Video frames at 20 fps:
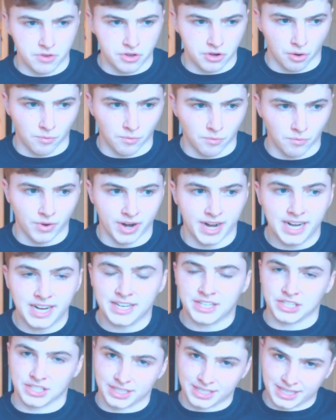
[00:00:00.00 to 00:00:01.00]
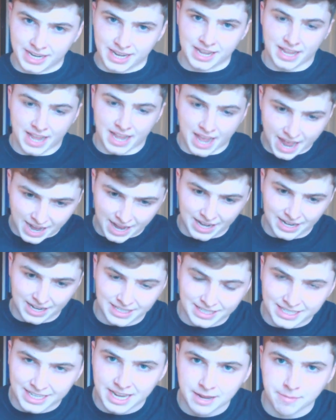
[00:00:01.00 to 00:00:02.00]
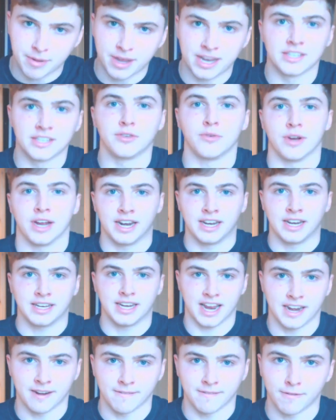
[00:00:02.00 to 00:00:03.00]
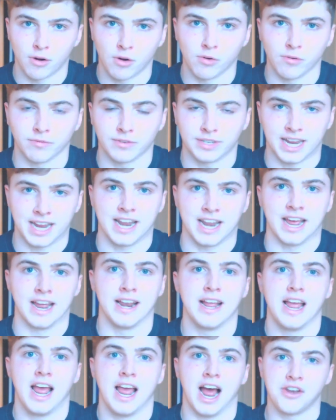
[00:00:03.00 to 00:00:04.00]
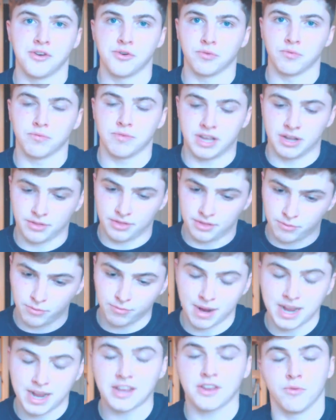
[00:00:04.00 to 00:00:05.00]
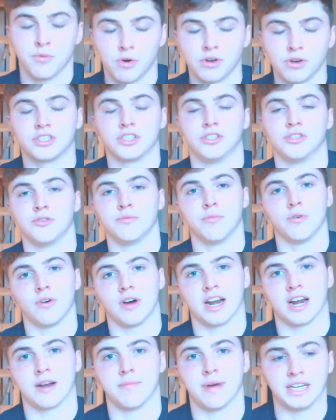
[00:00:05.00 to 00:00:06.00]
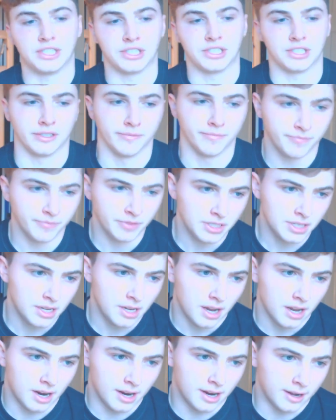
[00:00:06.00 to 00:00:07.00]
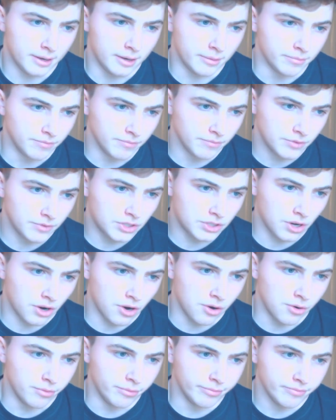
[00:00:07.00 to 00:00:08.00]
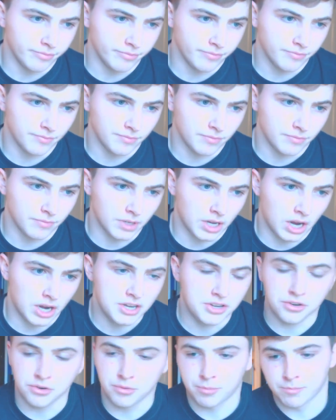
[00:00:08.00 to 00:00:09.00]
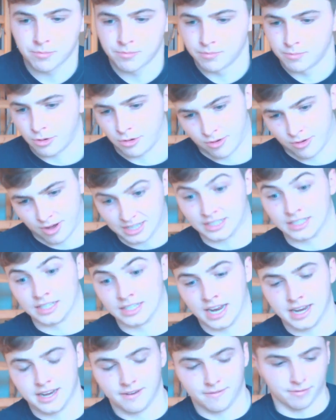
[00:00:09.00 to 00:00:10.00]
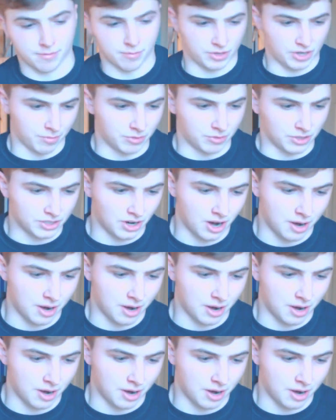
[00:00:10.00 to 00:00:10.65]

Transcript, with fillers: You know, really just get deep into it and get involved in it, and you'll it, will make you want to do more animation. Um, so, I do procrastinate from time to